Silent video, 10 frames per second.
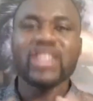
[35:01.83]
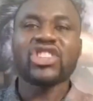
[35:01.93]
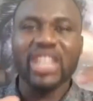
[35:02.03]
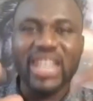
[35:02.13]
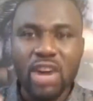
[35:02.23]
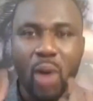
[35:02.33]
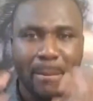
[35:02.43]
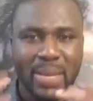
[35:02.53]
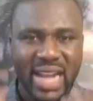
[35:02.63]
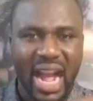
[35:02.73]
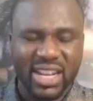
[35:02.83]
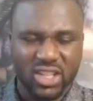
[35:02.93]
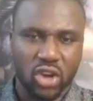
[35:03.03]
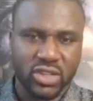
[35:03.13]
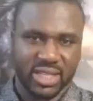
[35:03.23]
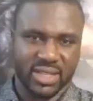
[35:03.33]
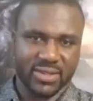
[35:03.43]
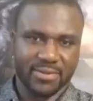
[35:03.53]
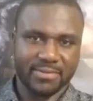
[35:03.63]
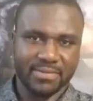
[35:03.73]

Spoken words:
drill our mineral resources.